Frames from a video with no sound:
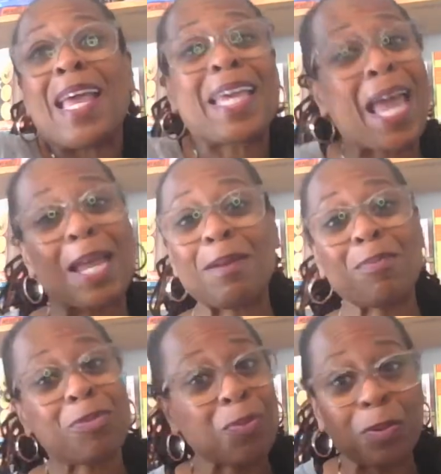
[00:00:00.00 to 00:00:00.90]

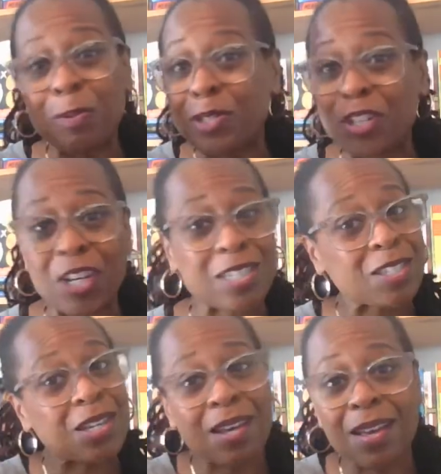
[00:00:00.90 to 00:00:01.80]
came through
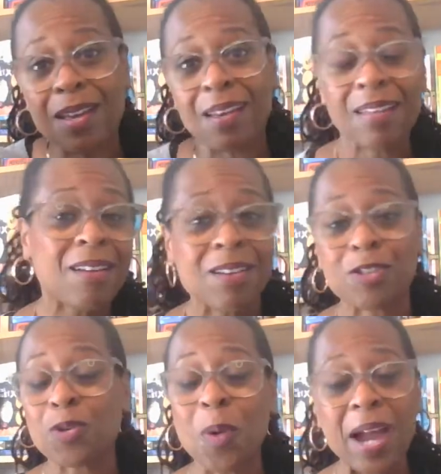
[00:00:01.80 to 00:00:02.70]
just
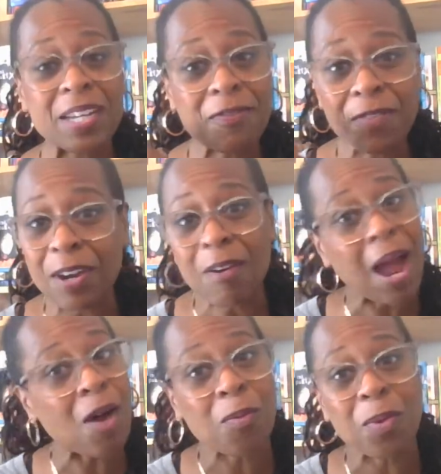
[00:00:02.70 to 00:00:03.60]
trying to figure
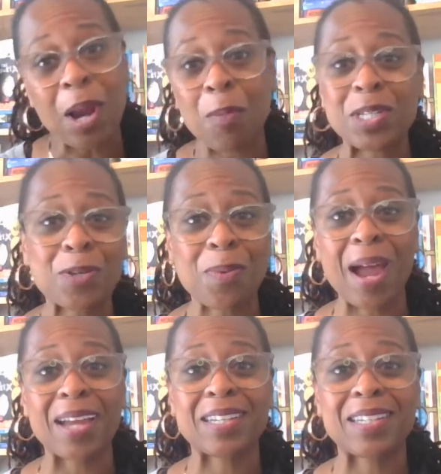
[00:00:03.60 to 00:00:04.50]
out what I want to
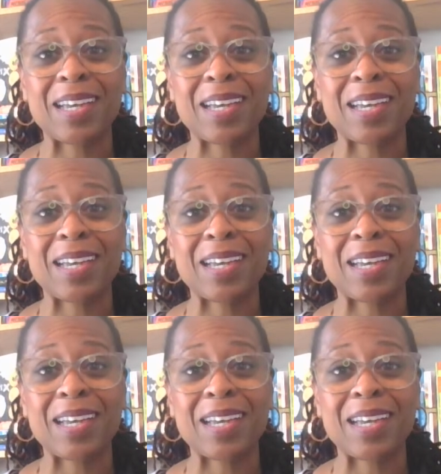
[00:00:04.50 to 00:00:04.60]
write.